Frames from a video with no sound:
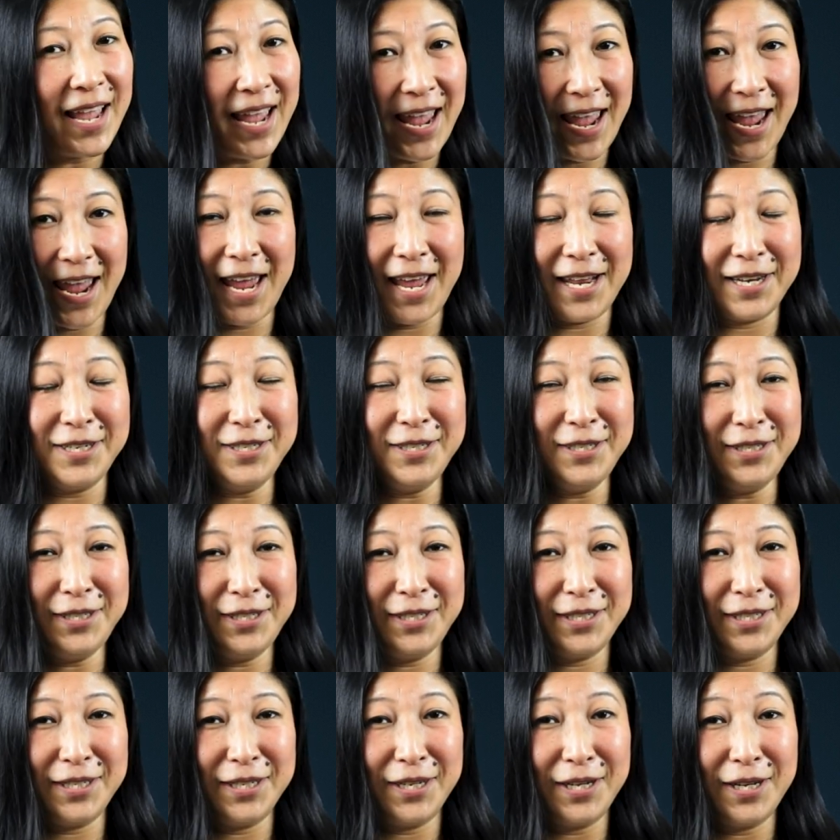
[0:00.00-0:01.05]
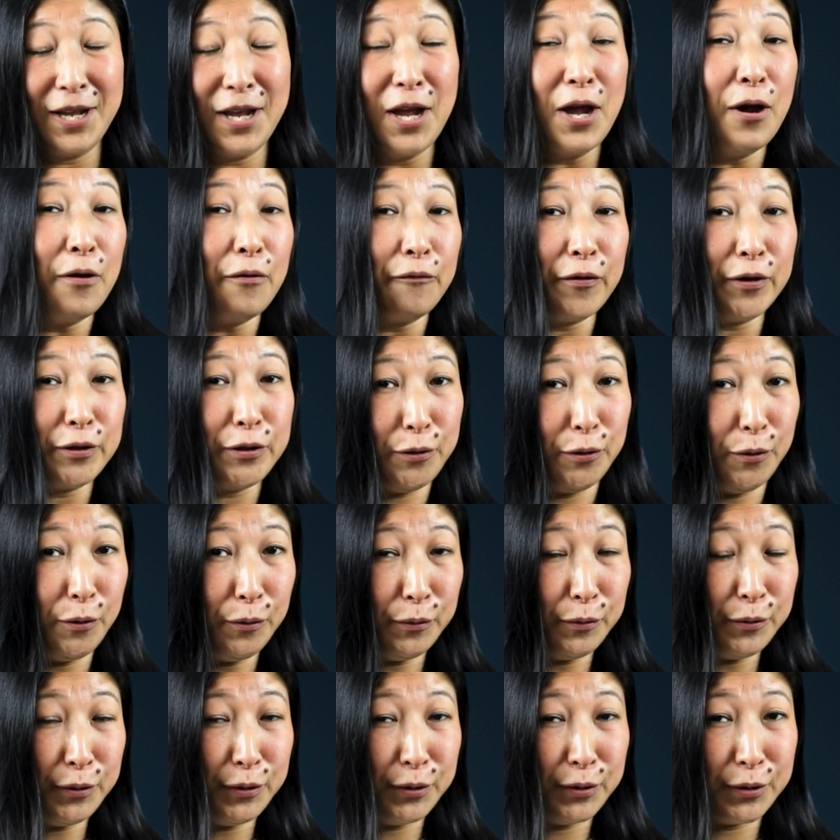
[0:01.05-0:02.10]
And for
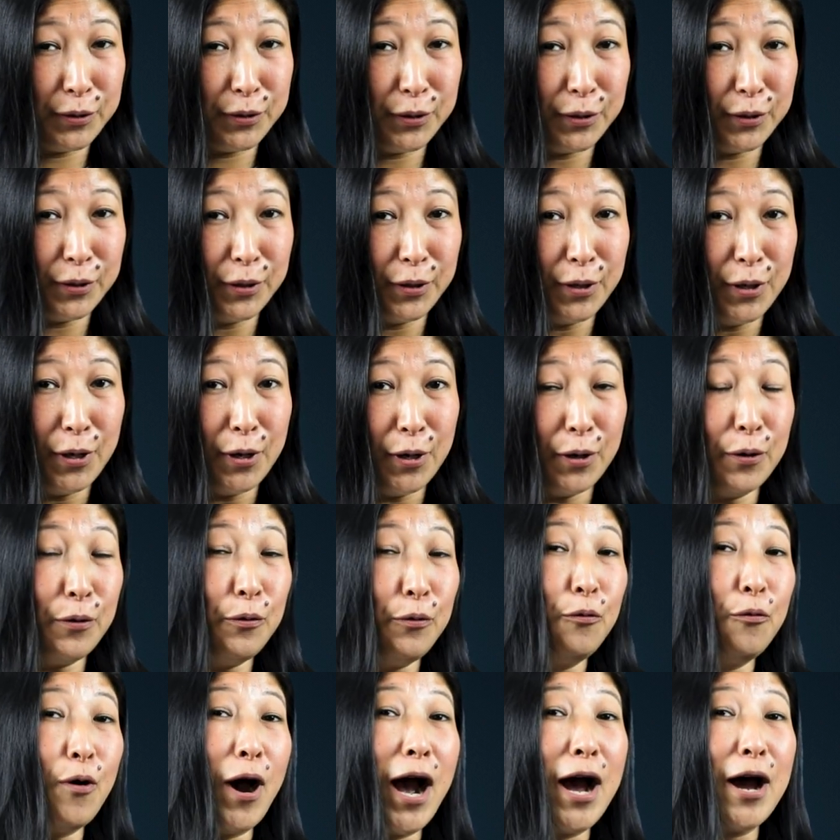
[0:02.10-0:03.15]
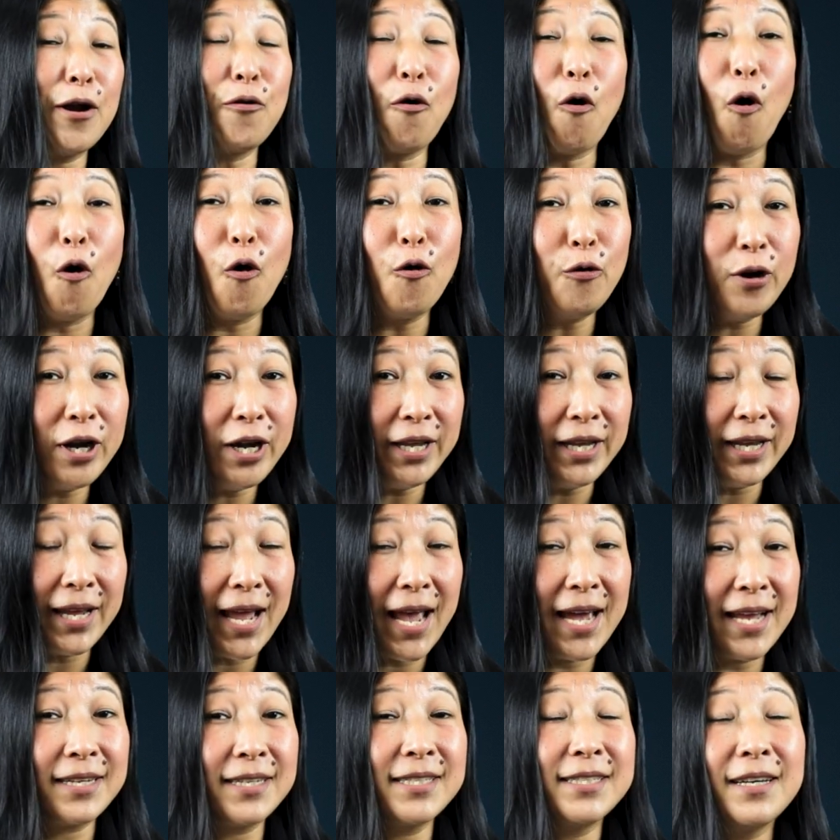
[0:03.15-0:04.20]
those who are already
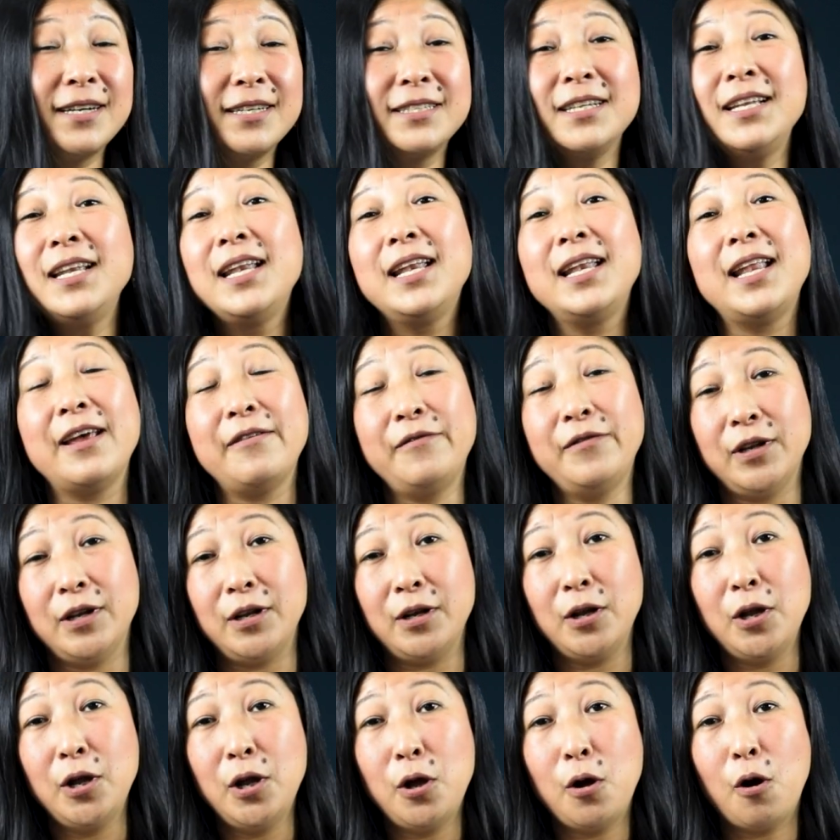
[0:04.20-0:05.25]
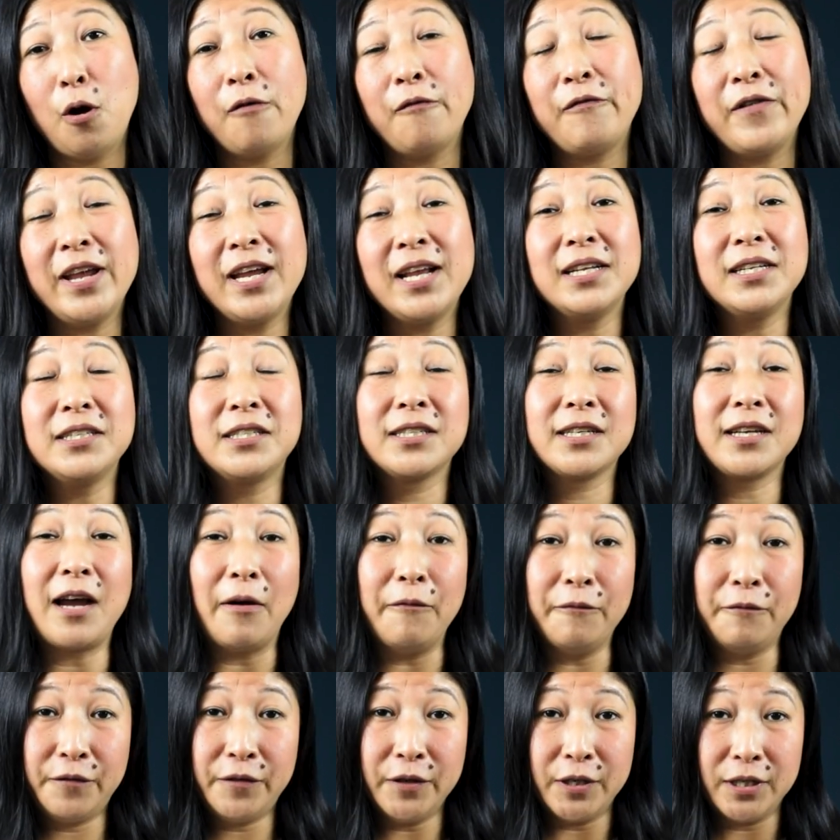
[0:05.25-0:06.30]
at a certain level of English
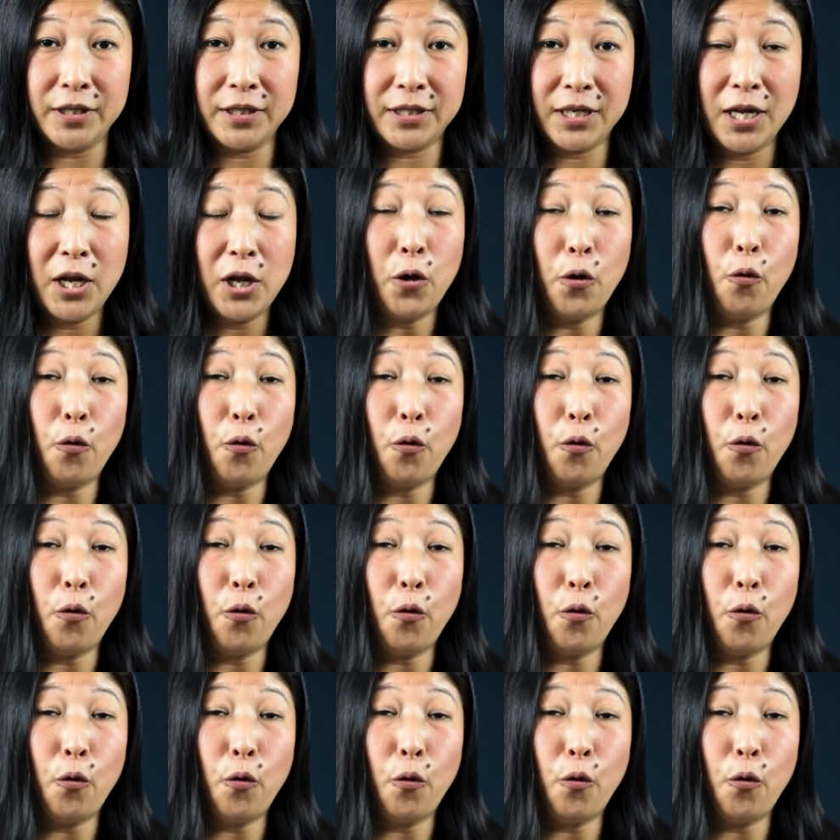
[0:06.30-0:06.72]
comfort,